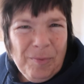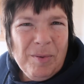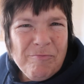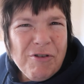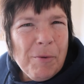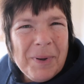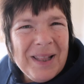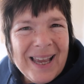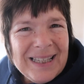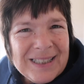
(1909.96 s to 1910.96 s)
I've been proper
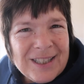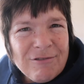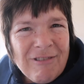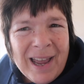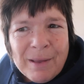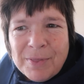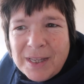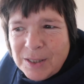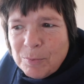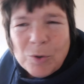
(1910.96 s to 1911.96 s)
lazing around
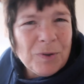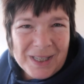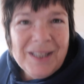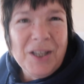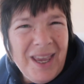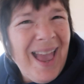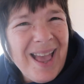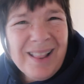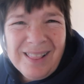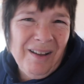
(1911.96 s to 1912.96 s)
this morning.
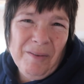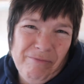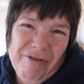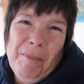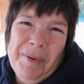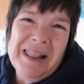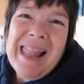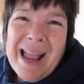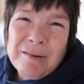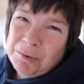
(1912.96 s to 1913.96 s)
Yeah, like proper
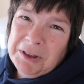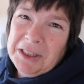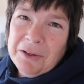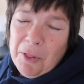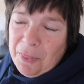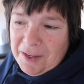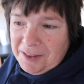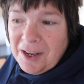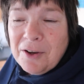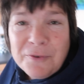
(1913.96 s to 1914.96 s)
lounging on the
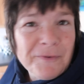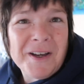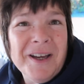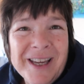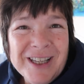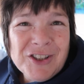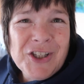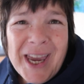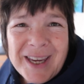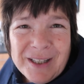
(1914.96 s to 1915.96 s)
sofa,
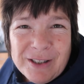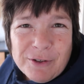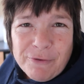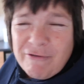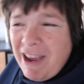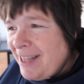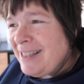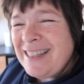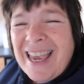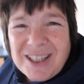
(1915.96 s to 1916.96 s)
chatting to
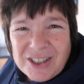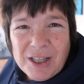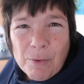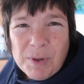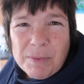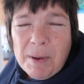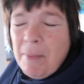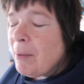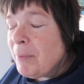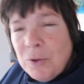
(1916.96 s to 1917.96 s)
friends, catching up with my
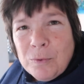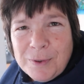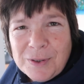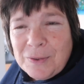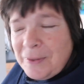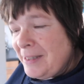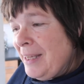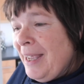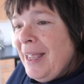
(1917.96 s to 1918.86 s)
mum and all sorts.